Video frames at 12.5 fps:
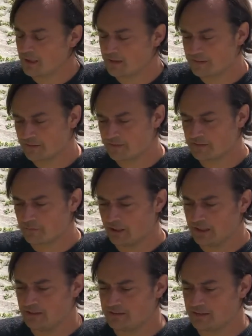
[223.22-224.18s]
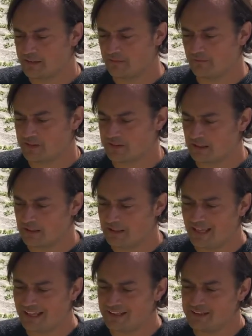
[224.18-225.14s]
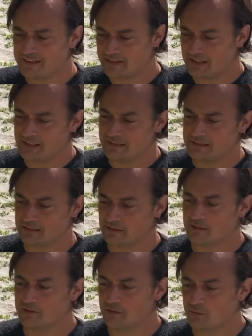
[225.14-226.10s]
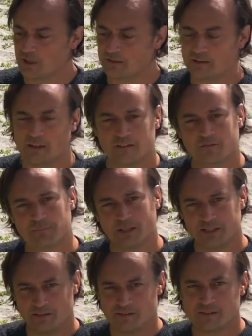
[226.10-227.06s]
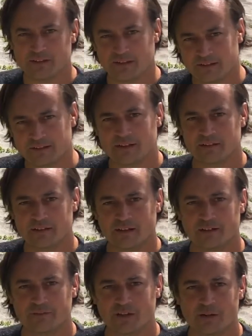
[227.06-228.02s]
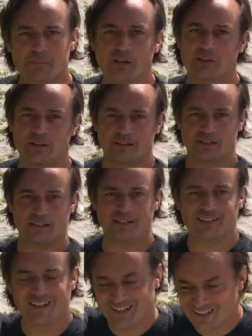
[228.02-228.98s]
So it's a way to give us a lens into local wildlife by using this kind of community.